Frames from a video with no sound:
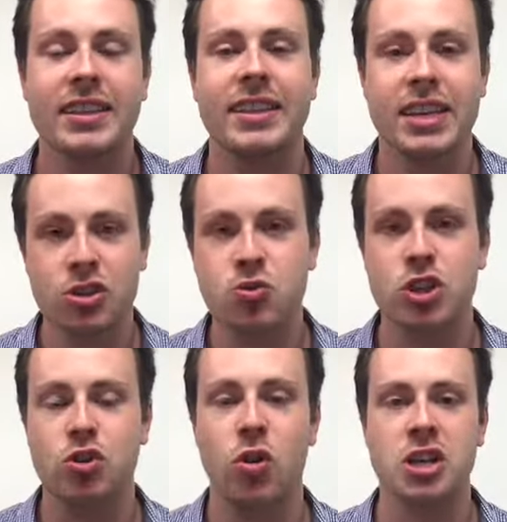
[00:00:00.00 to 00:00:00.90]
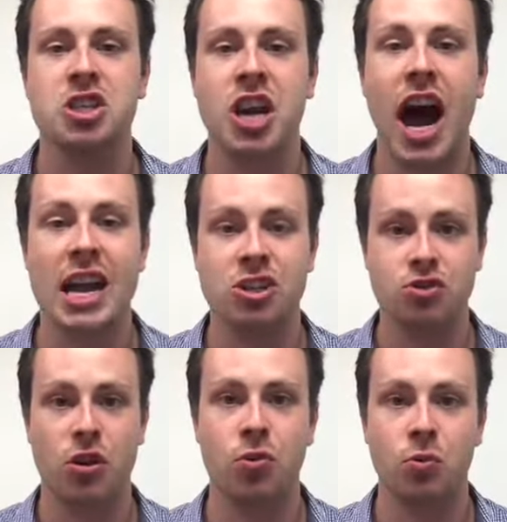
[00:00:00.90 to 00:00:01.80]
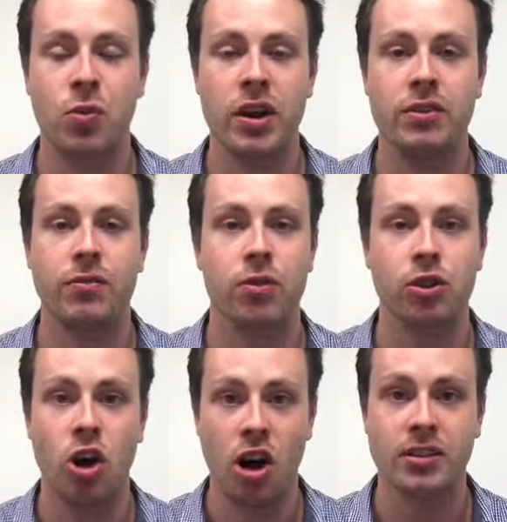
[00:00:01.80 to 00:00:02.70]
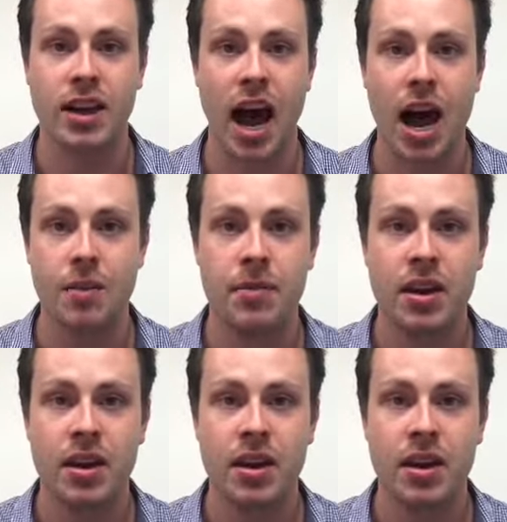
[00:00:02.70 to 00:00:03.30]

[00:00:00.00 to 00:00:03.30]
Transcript: This was a question I struggled with for a long time.